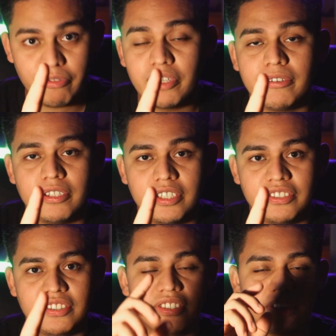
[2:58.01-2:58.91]
But
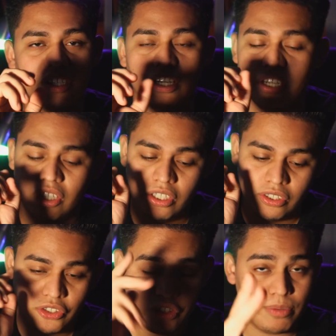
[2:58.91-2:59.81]
there's, you
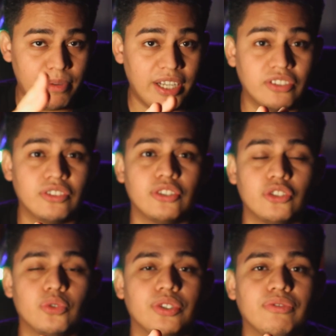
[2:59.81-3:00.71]
know, obviously this
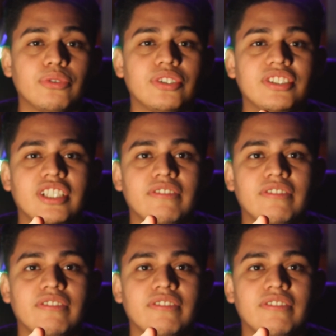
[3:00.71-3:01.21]
shot is actually